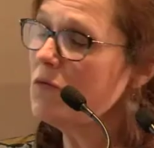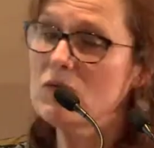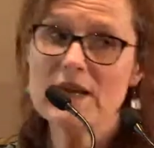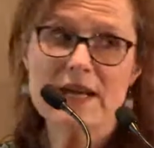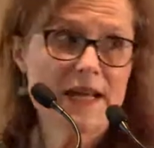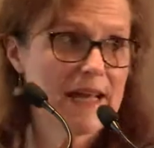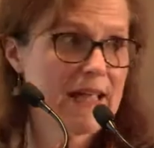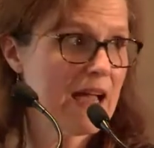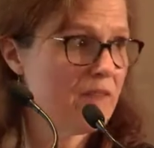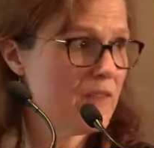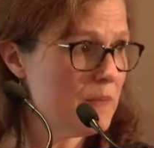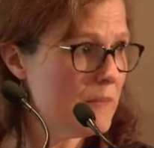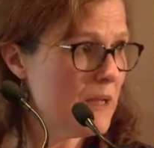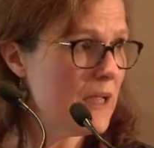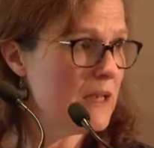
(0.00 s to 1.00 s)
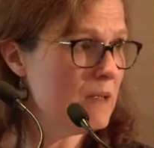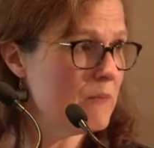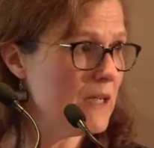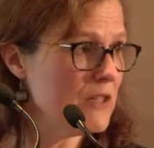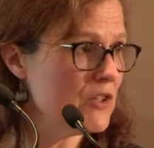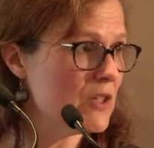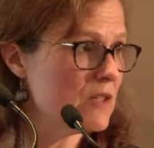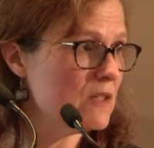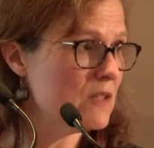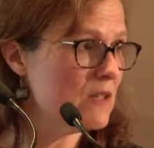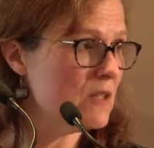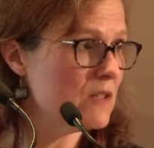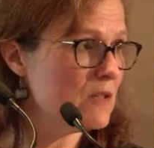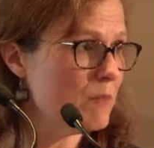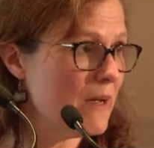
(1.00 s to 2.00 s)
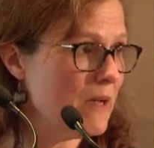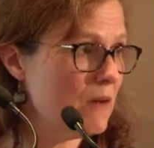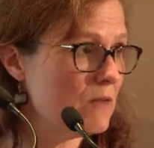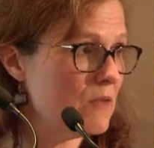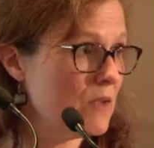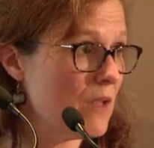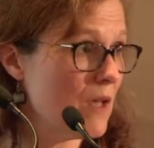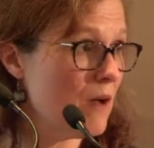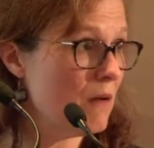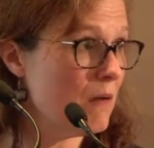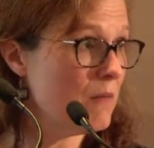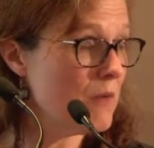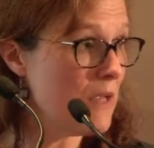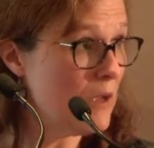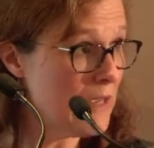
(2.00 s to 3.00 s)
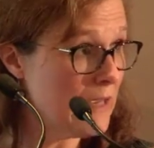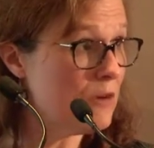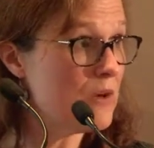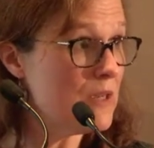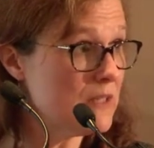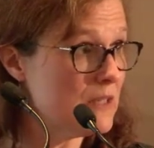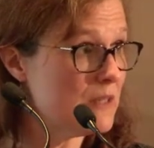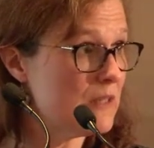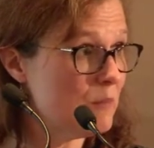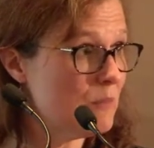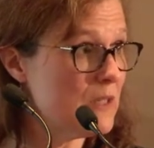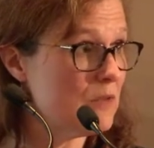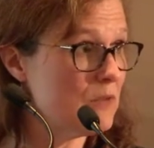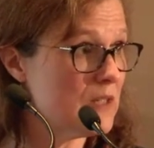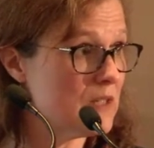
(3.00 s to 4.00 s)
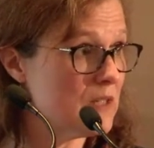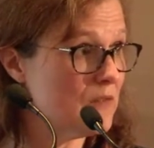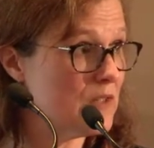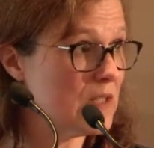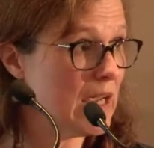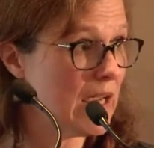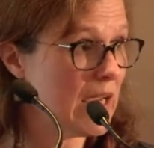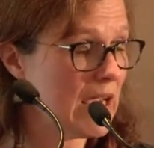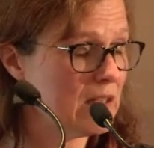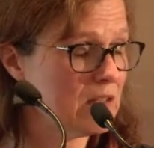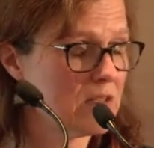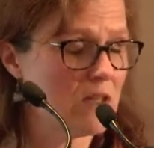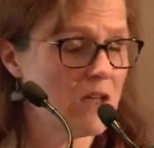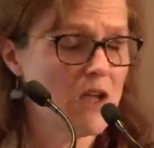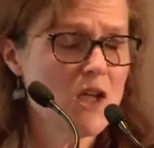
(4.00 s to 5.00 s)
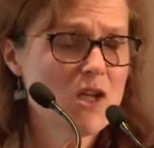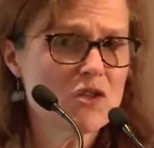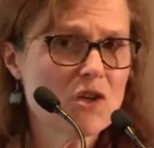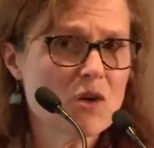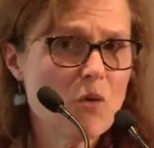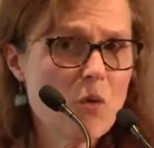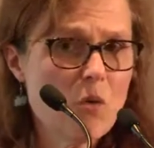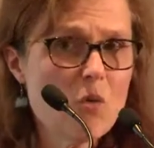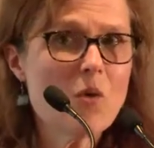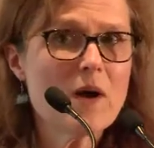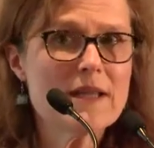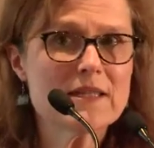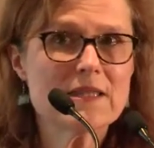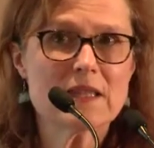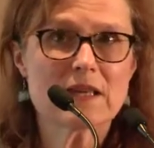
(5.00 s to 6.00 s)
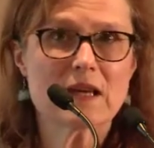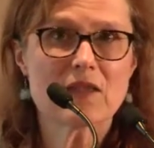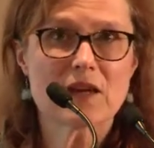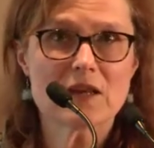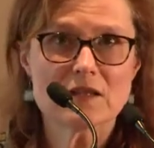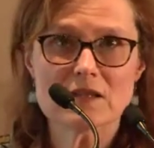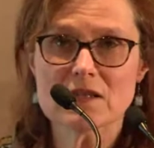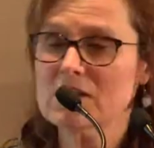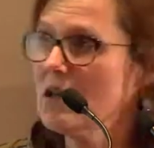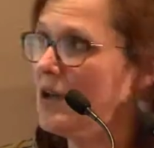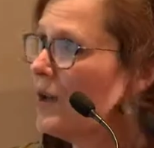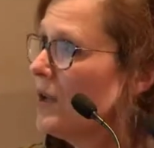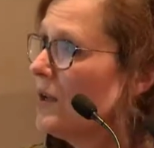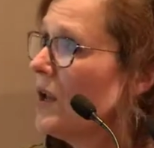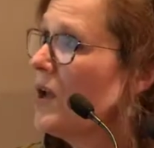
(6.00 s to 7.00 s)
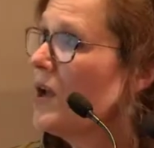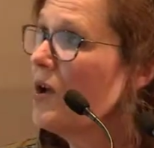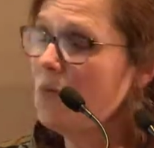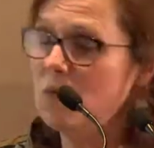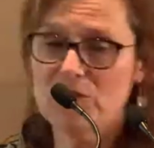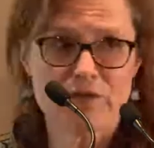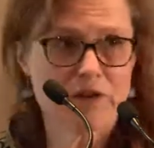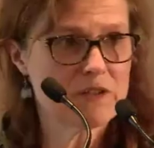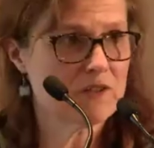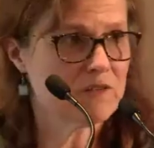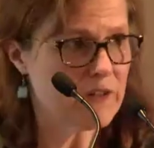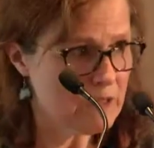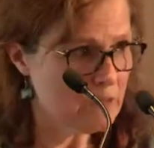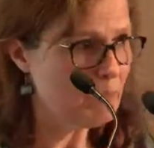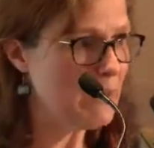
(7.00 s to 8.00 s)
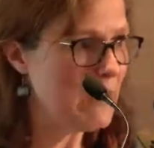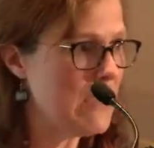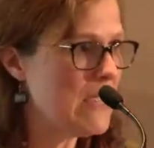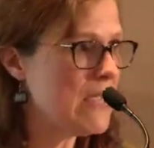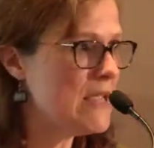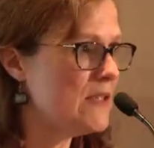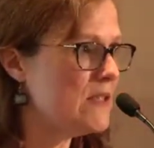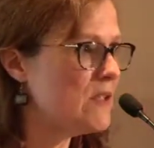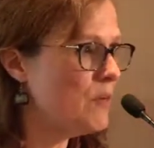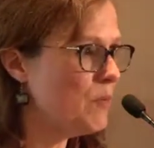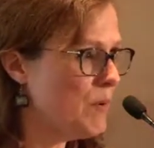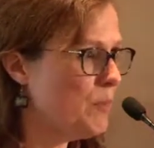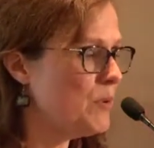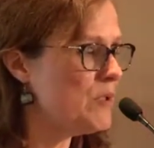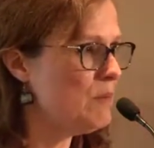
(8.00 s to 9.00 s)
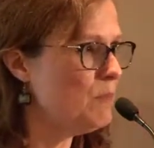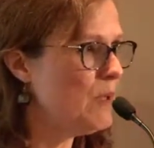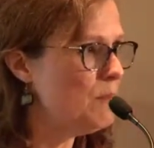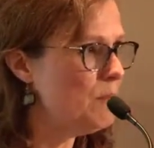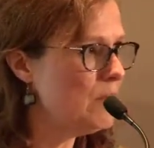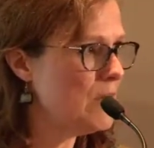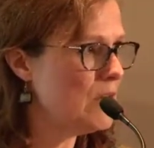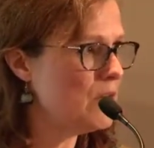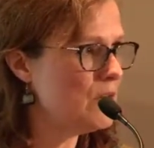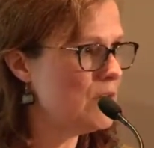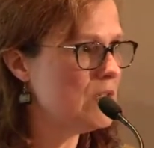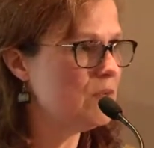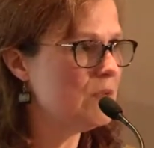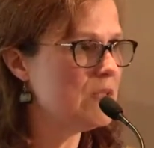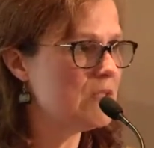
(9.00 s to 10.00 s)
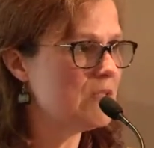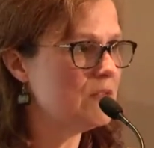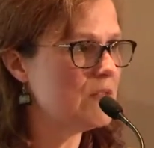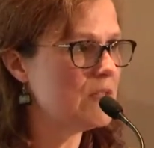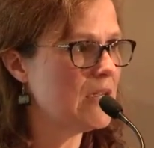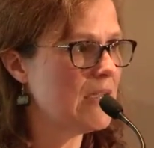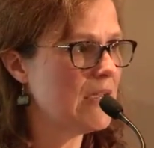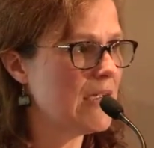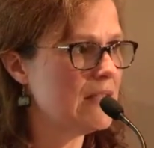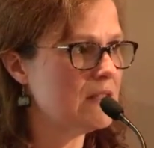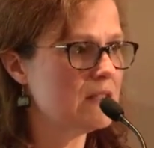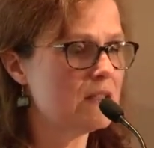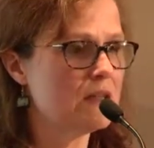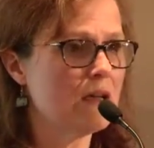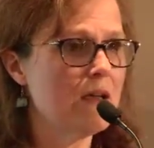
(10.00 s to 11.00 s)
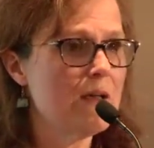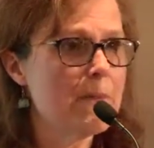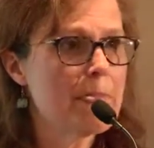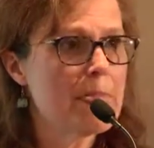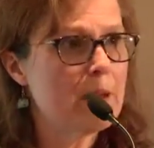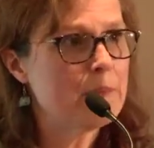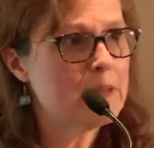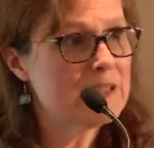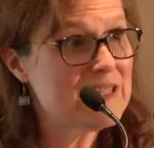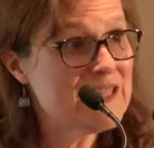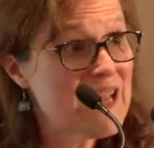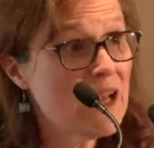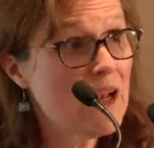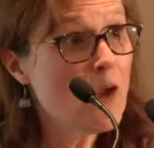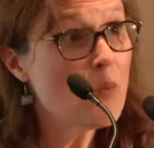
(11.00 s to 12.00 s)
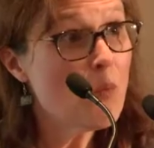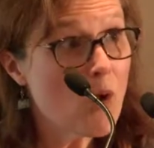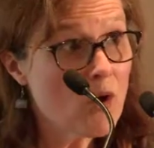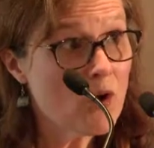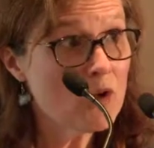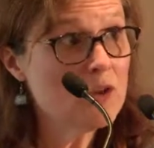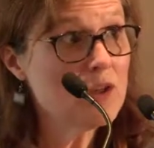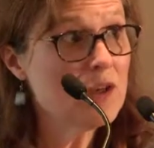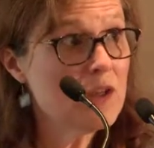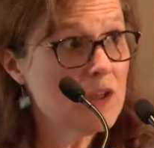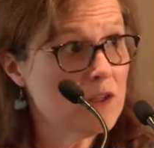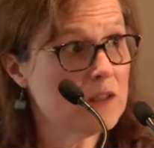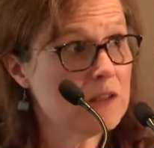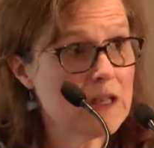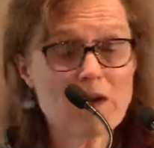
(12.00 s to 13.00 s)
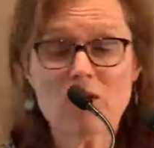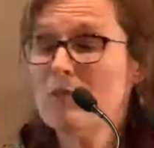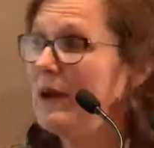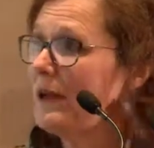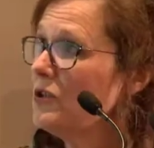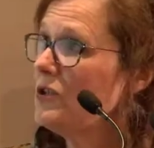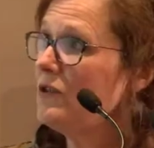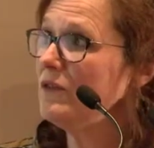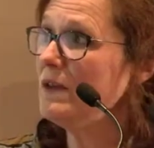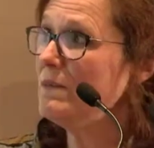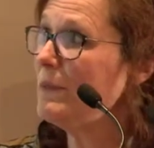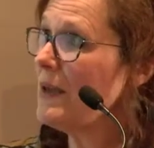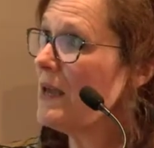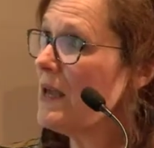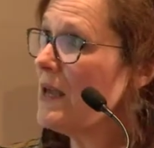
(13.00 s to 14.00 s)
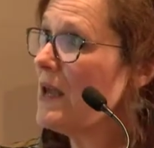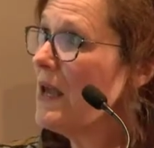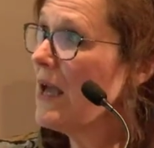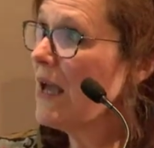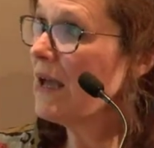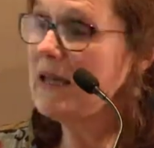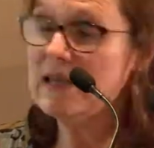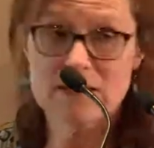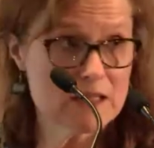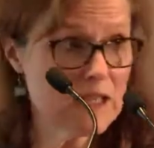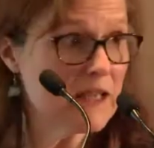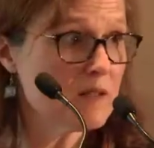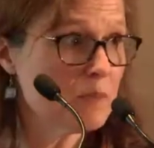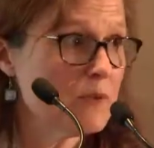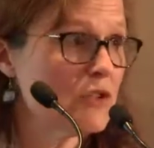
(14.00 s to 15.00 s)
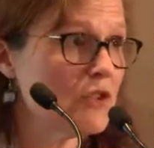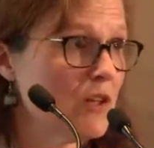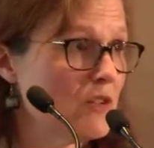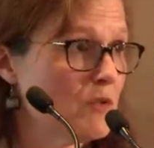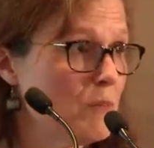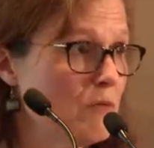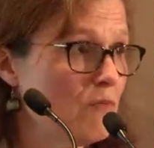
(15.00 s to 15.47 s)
really having any major concerns about increasing somebody's risk of skin cancer. So always the concern with phototherapy is that we're putting people at increased risk of skin cancer. But TL01, narrowband UVB, has been shown to be